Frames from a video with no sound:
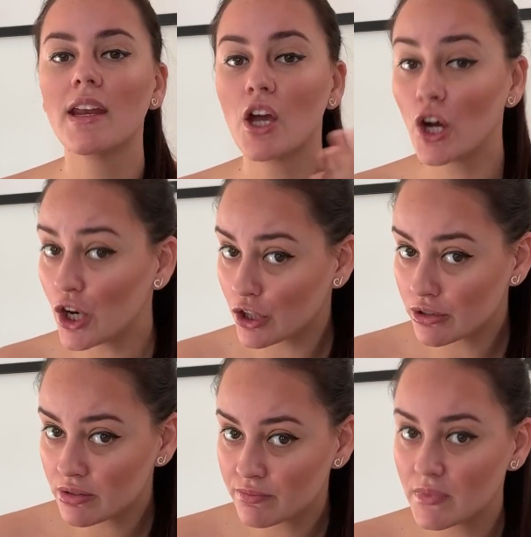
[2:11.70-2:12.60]
And I
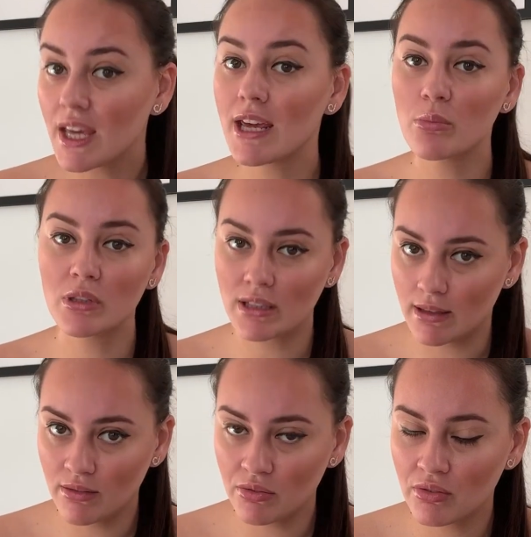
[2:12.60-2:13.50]
heard and I
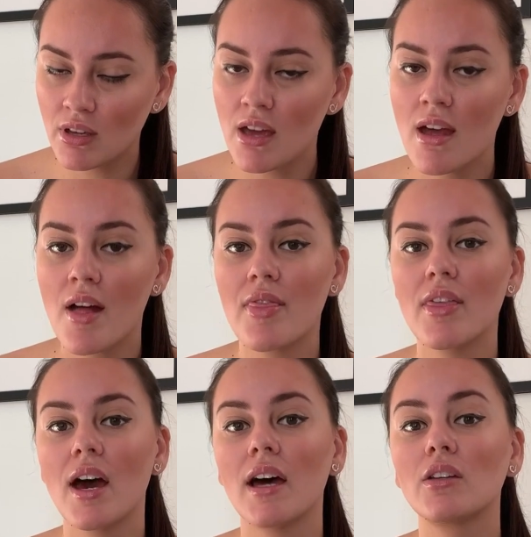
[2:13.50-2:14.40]
believe
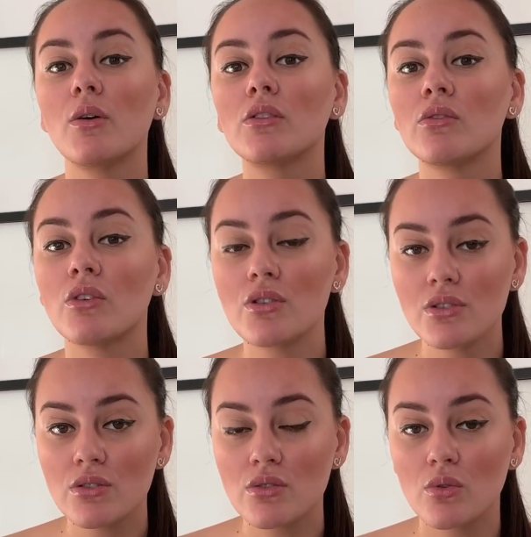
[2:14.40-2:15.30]
that going to
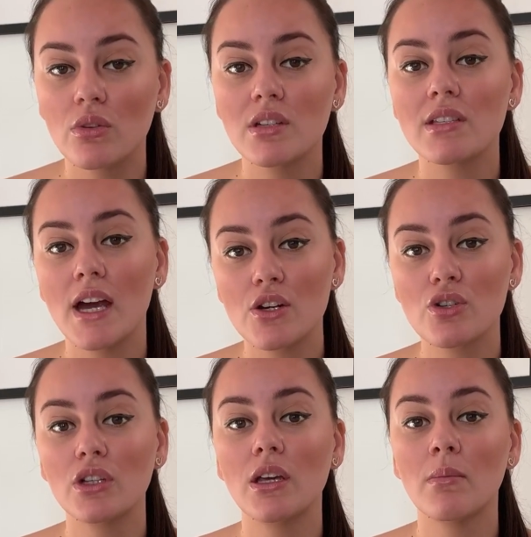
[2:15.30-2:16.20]
nursing school is
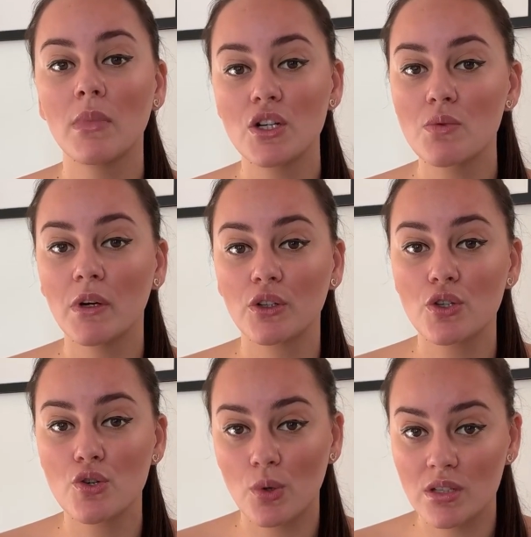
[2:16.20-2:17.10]
actually a much
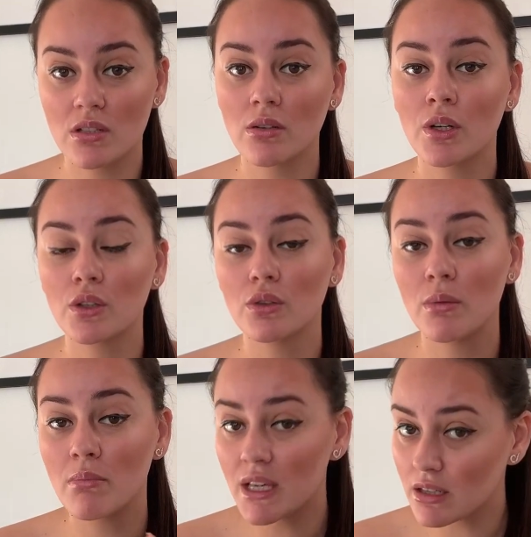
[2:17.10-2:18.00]
better choice than going to
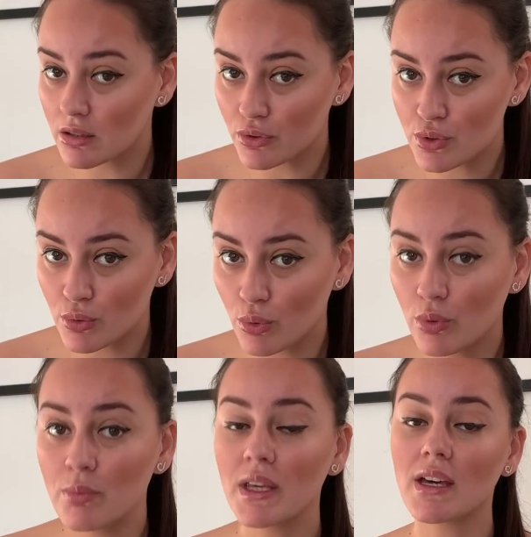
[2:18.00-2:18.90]
the medical
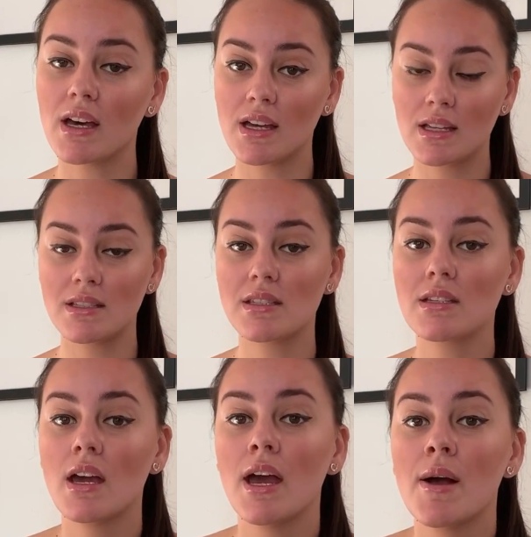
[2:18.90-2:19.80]
school
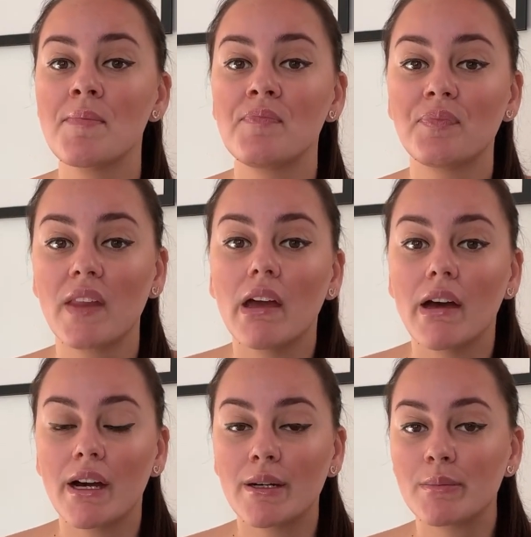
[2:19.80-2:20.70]
because
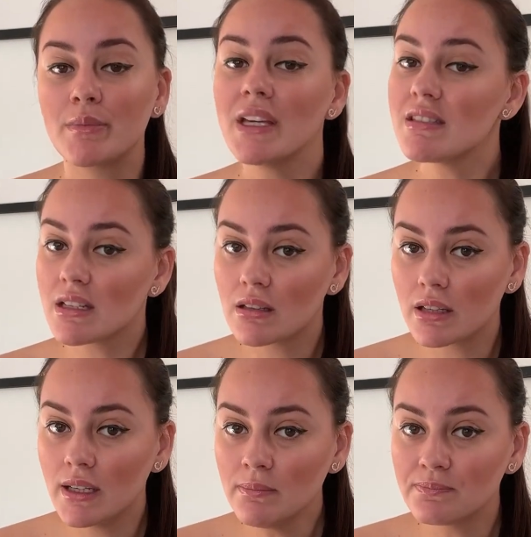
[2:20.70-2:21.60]
uh,
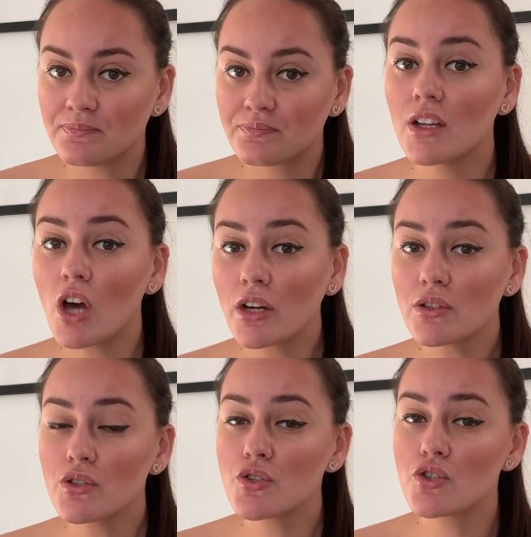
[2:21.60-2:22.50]
basically a
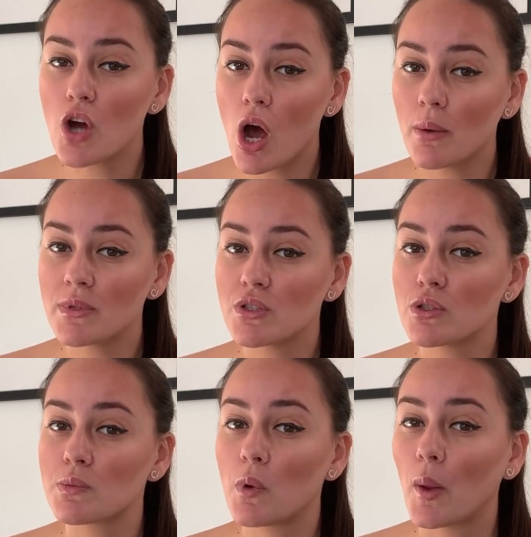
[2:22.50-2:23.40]
doctor's job is
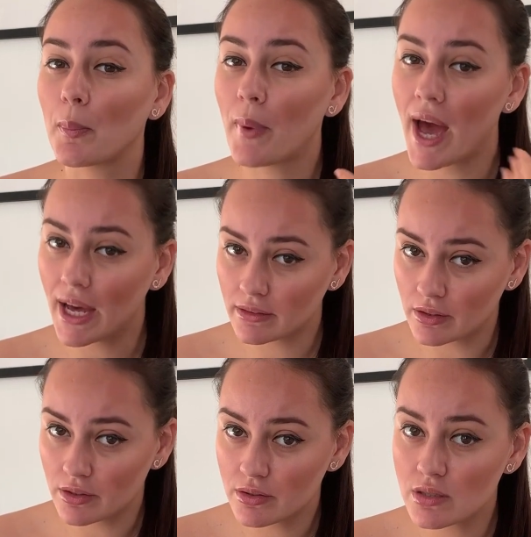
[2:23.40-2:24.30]
to spot
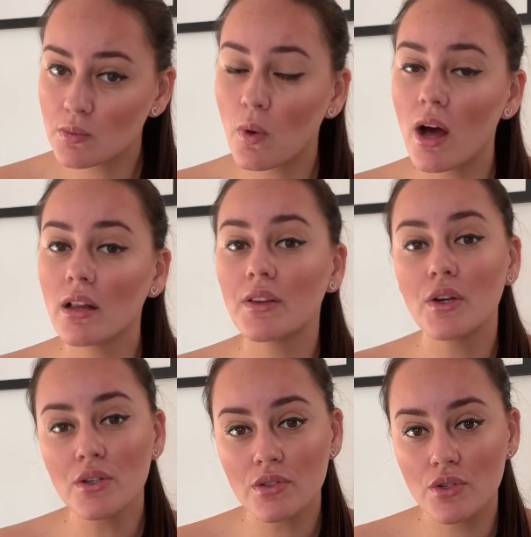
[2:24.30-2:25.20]
patterns while a
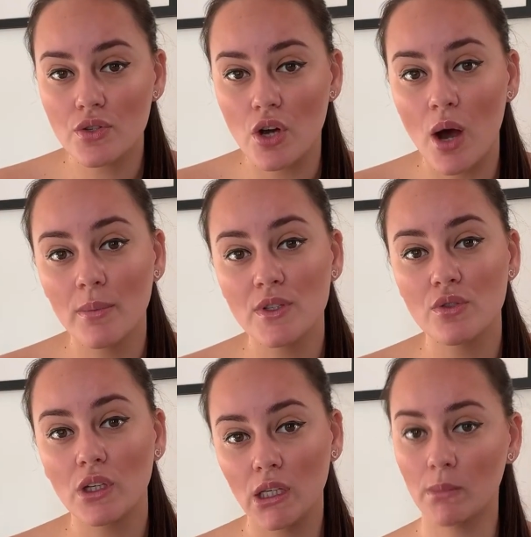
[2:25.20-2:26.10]
nurse's job
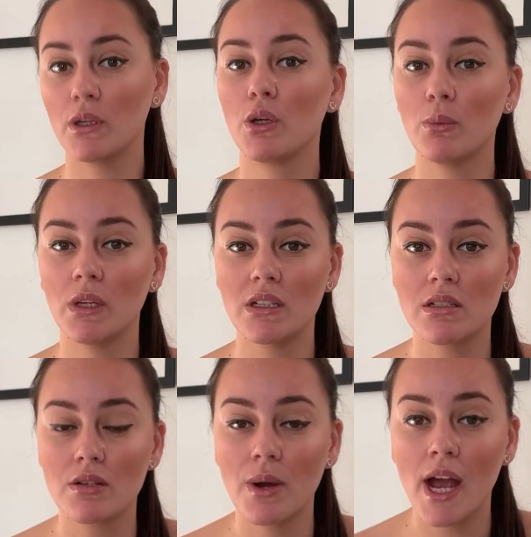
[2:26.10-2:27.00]
is to keep the human
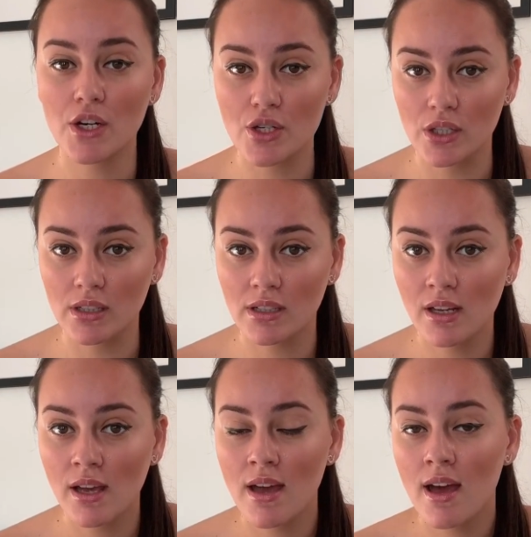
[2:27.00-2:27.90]
interaction.
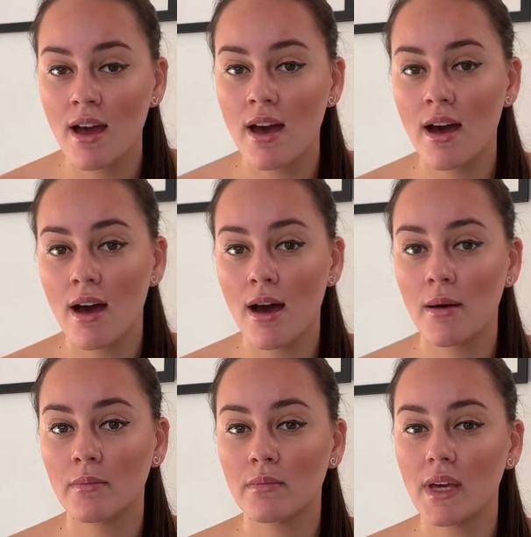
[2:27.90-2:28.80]

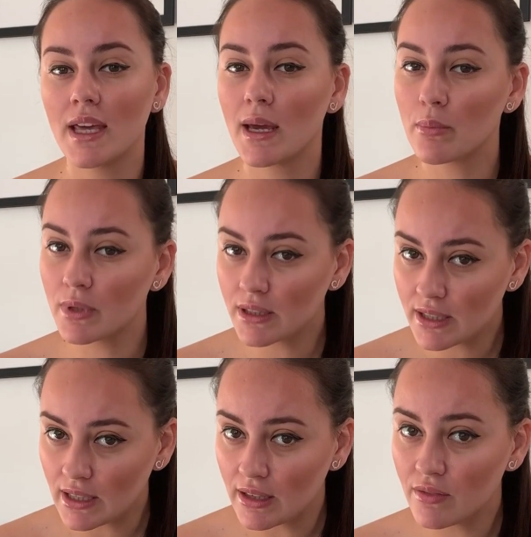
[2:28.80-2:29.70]
Um, and I
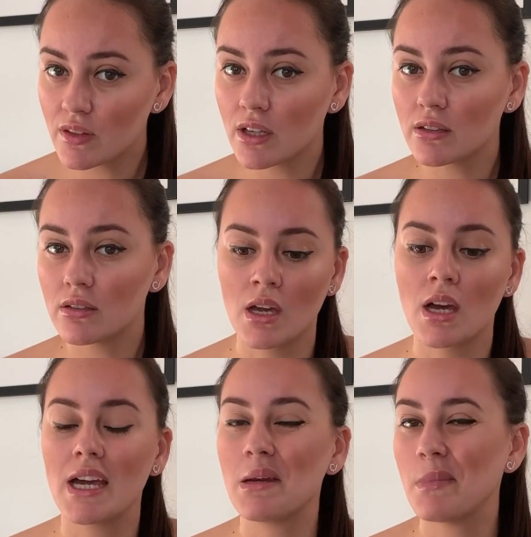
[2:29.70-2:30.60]
believe that
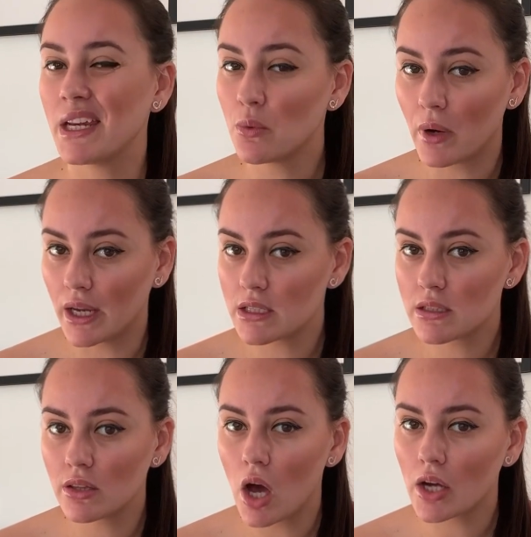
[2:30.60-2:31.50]
in many
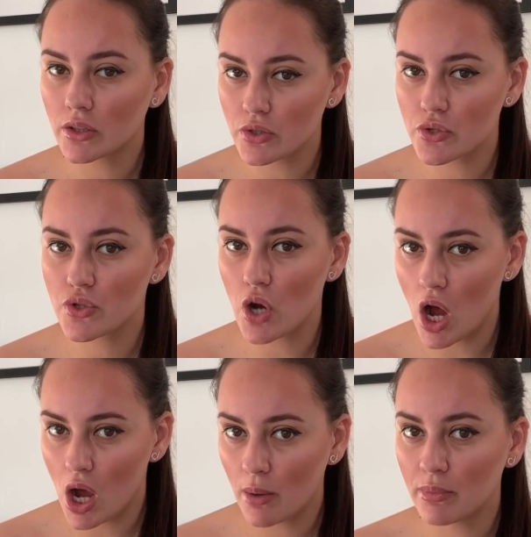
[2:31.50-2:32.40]
ways the doctor's
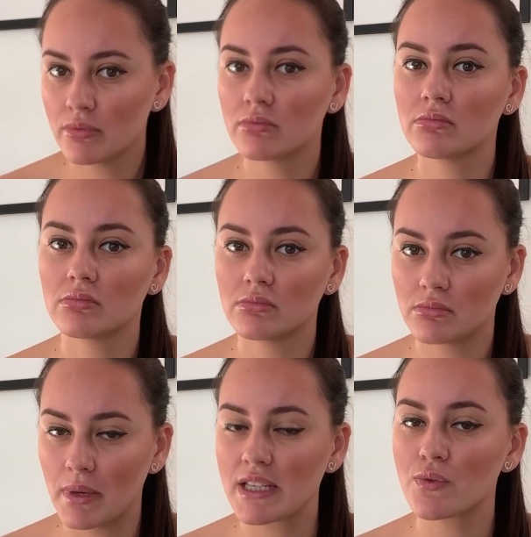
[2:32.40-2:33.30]
job
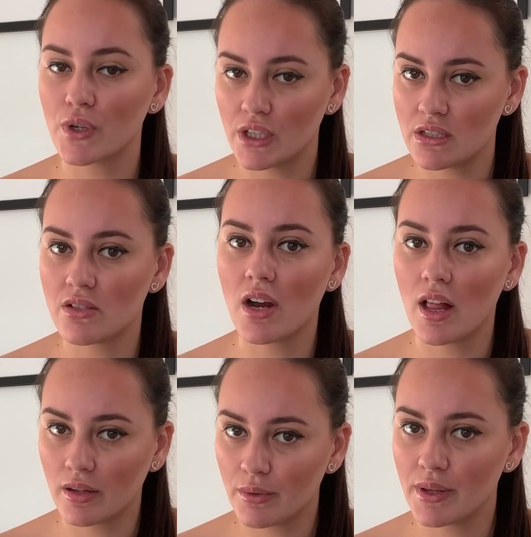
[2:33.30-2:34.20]
makes for an easier
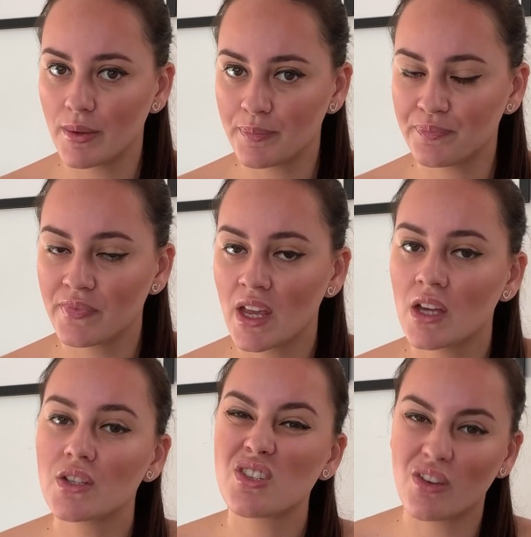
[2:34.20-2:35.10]
algorithm.
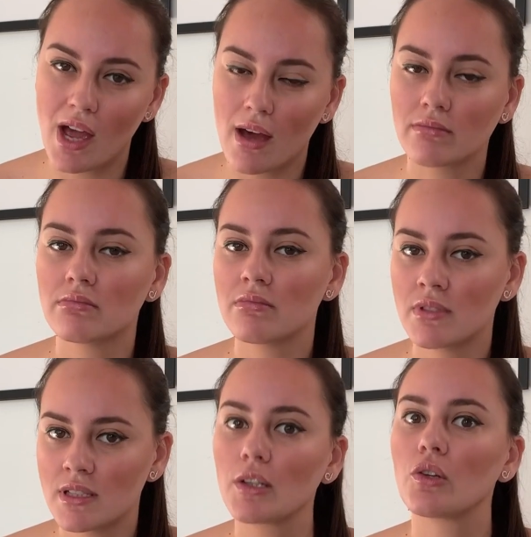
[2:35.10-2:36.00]
So yeah,
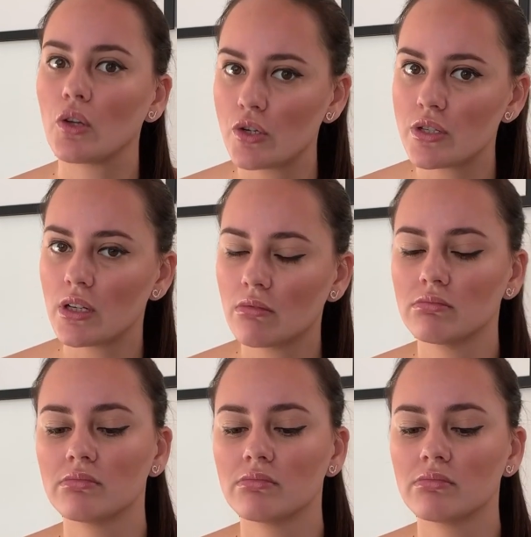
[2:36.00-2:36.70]
stick to nursing.